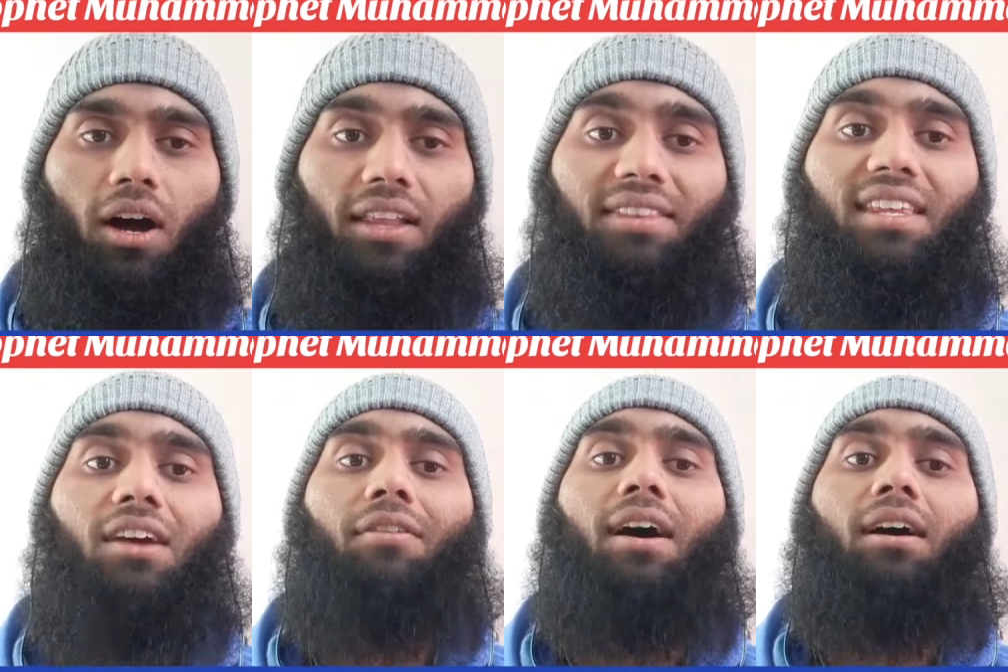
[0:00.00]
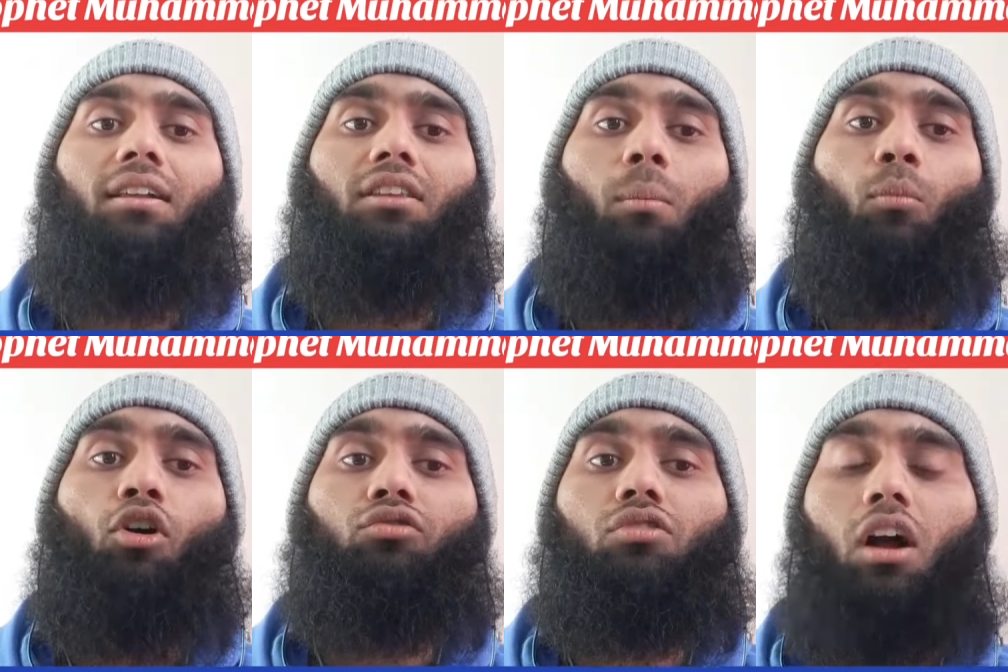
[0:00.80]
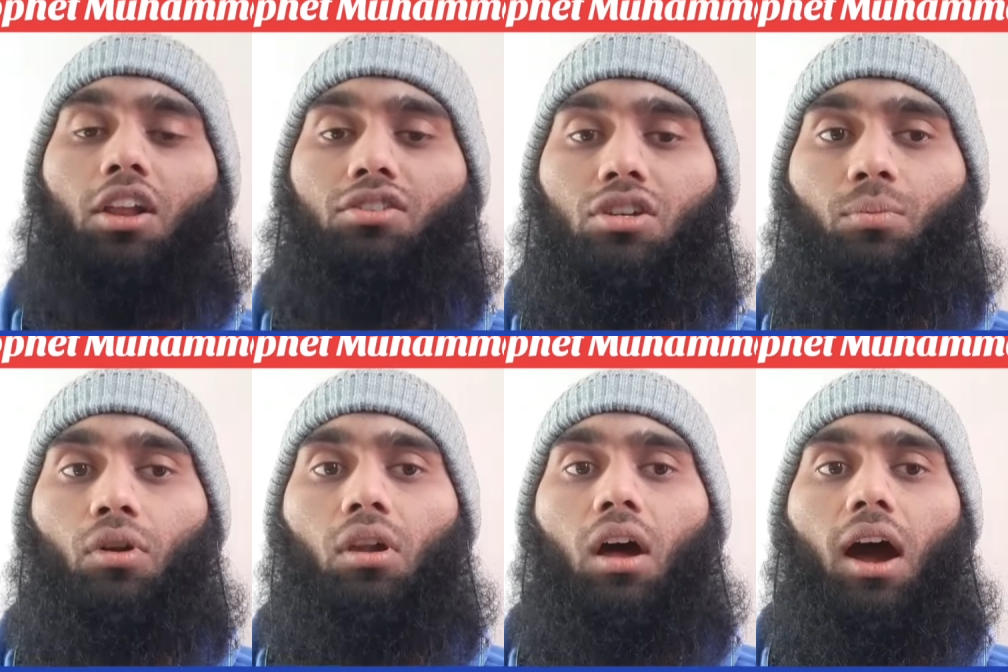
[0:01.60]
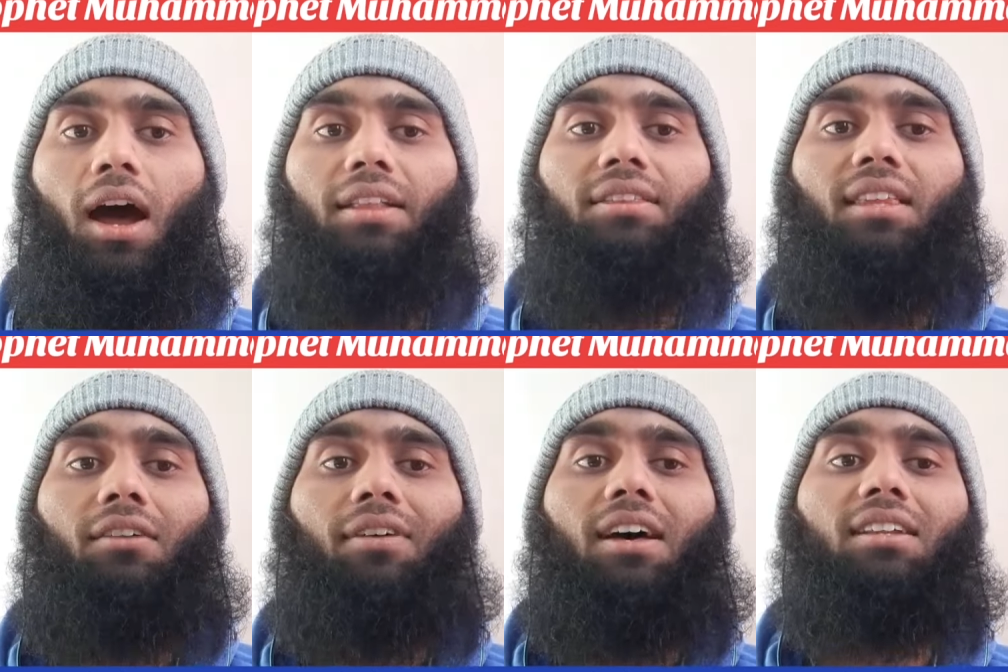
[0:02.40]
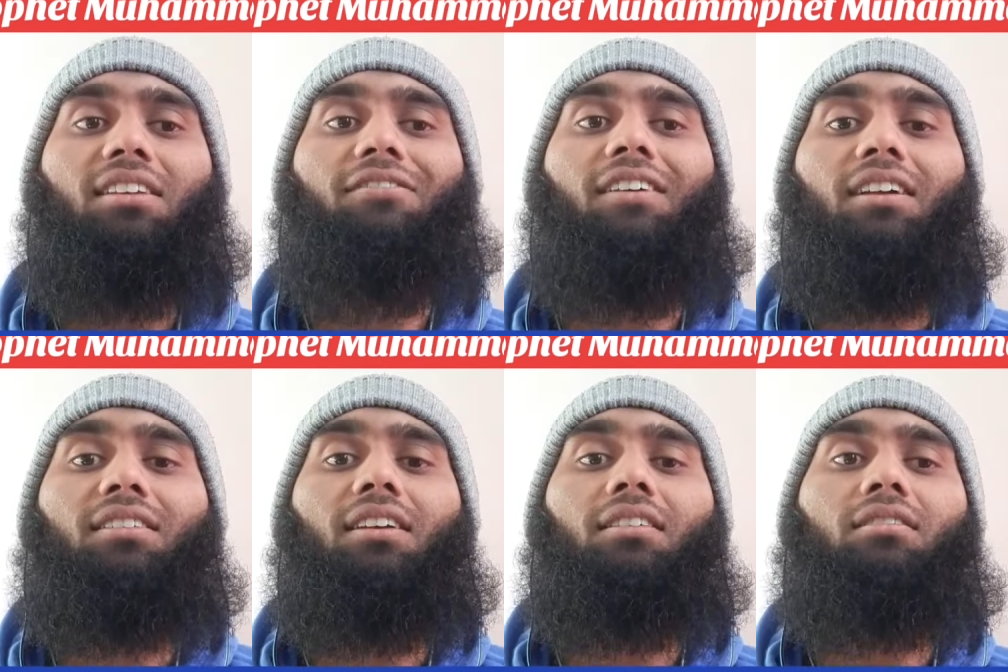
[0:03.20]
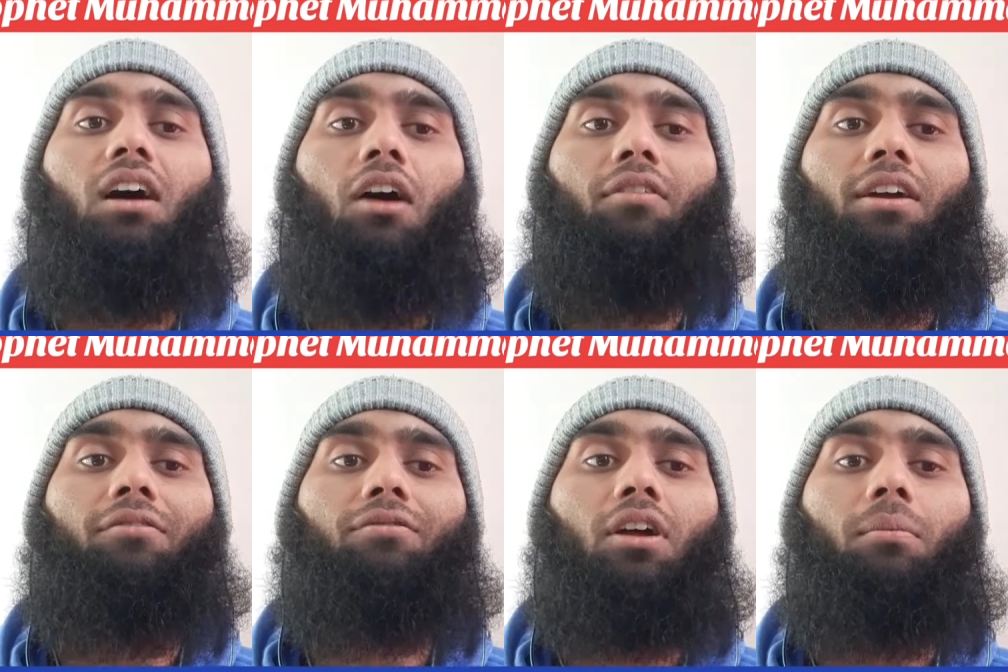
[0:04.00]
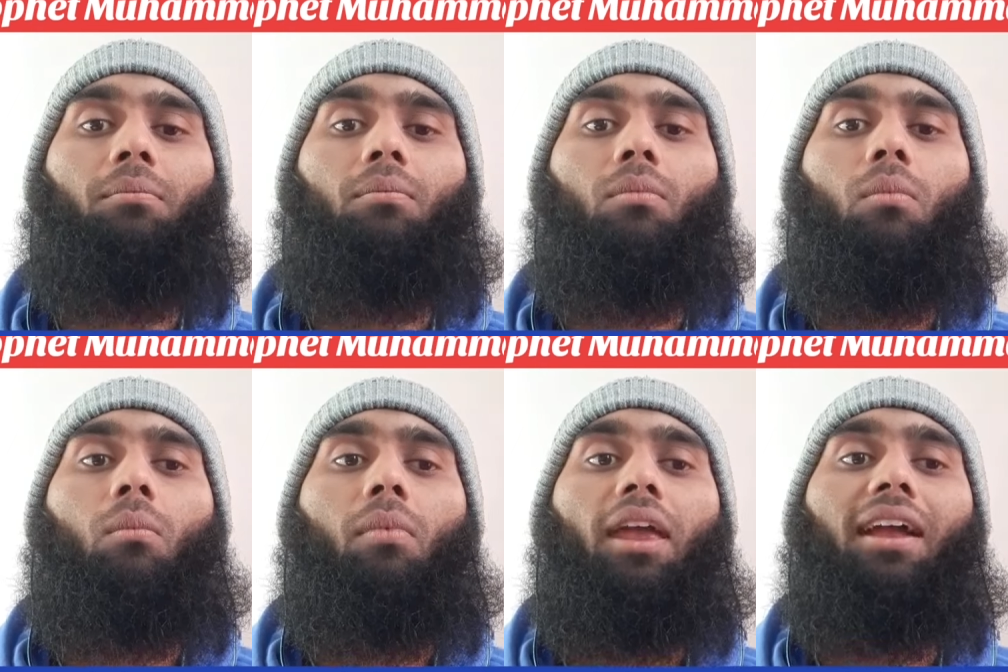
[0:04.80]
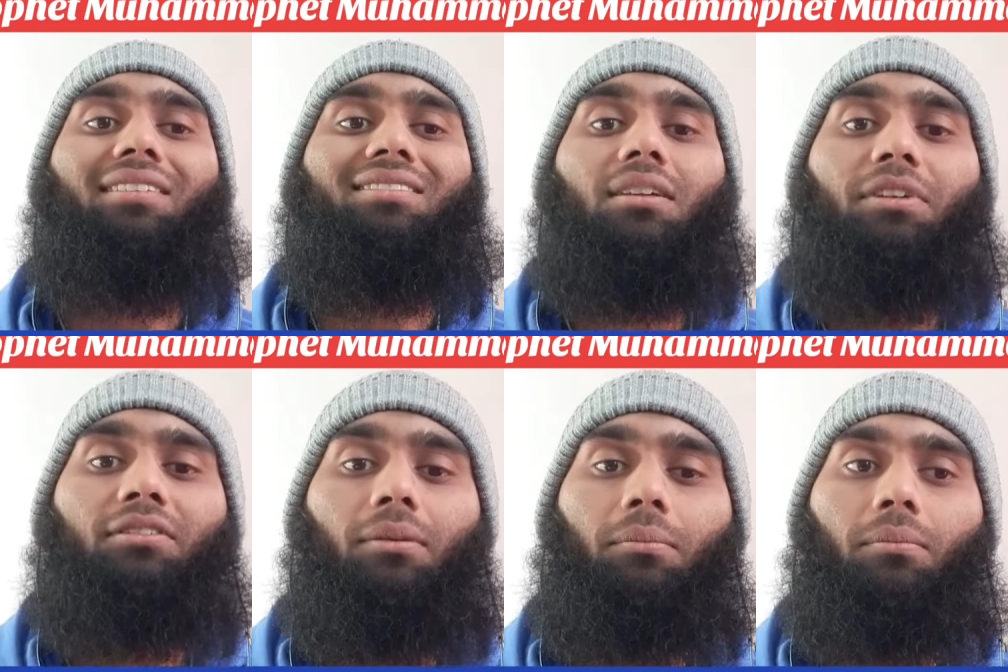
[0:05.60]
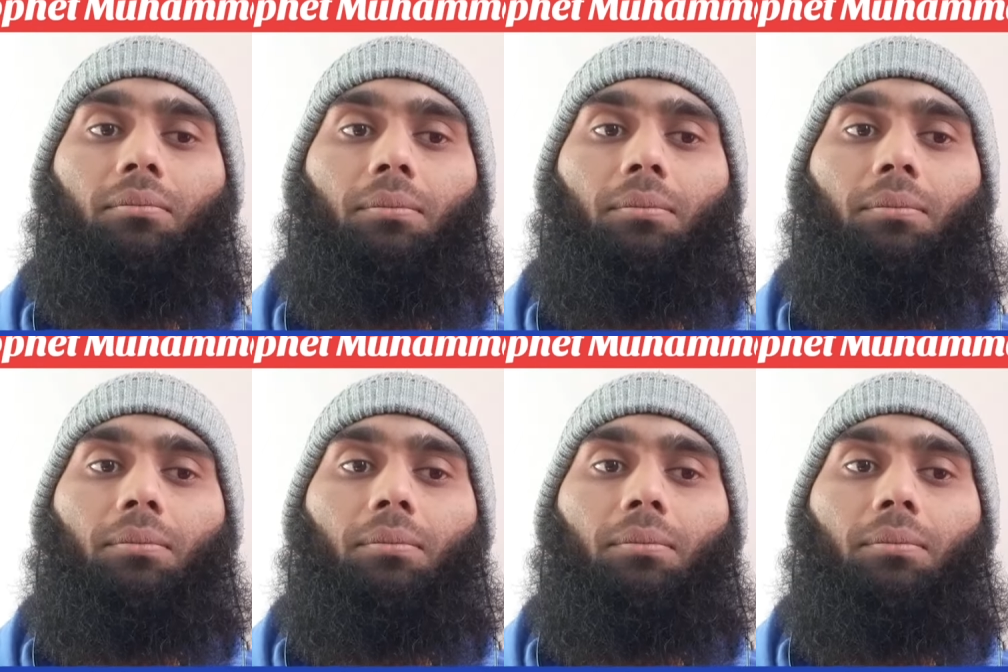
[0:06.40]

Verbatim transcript: and they were the most knowledgeable and they were the furthest away from extremism.